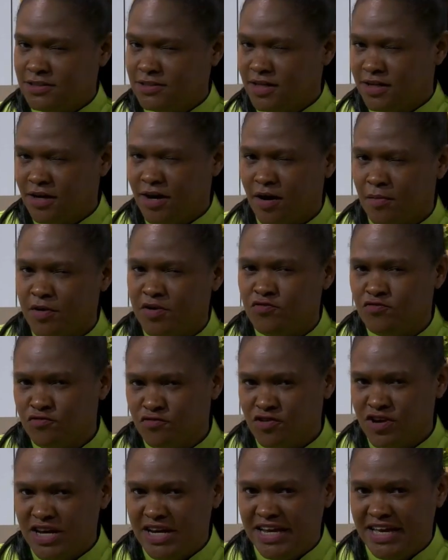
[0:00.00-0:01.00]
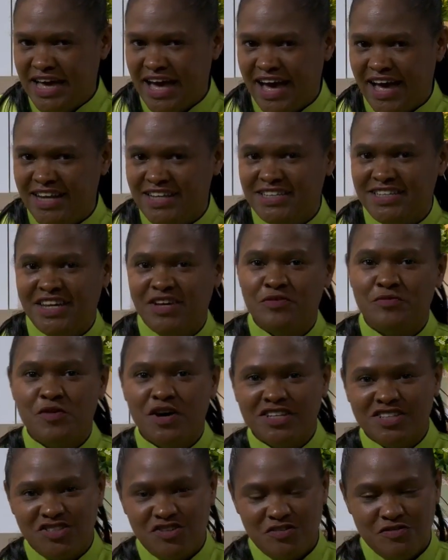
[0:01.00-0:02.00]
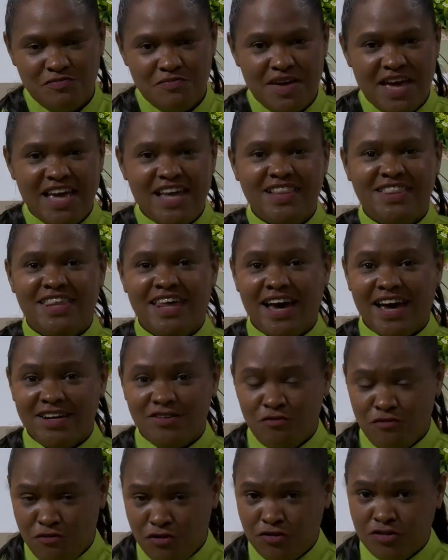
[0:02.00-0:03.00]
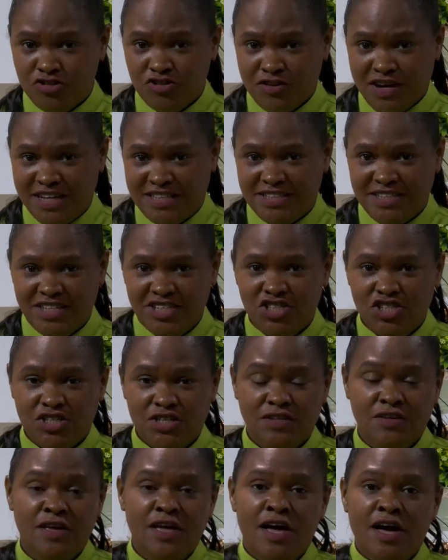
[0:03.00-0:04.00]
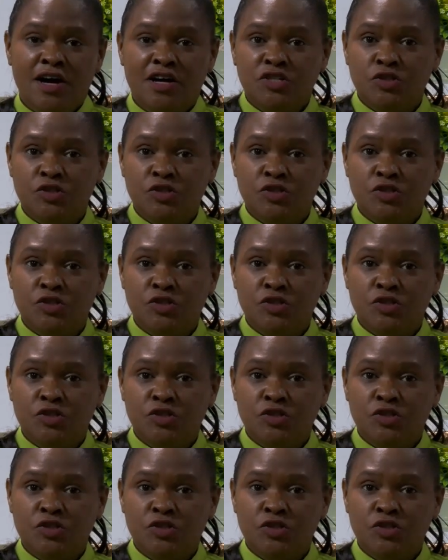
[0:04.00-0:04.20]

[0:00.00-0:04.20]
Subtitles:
because it's going to come in handy once you've made that full transition.